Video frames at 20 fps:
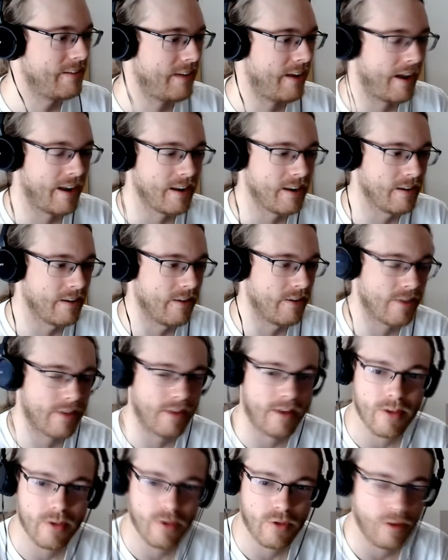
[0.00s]
Titan
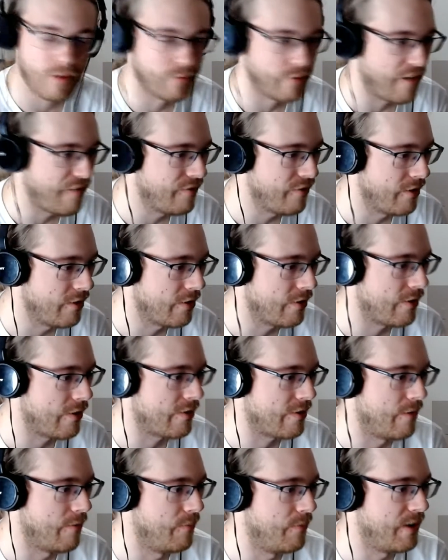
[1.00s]
is a reference to
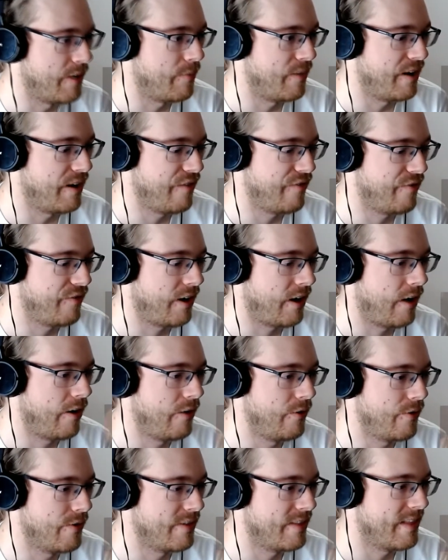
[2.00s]
somebody, but I forgot
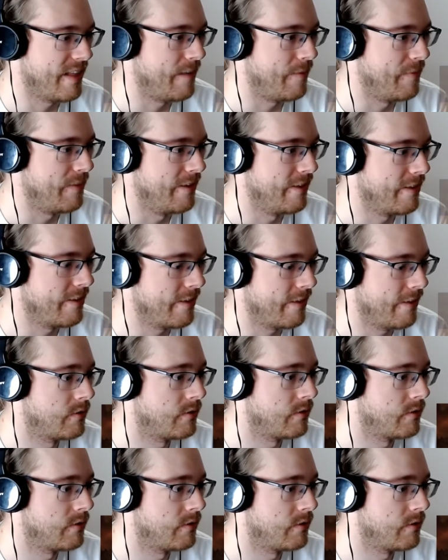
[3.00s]
who his name is.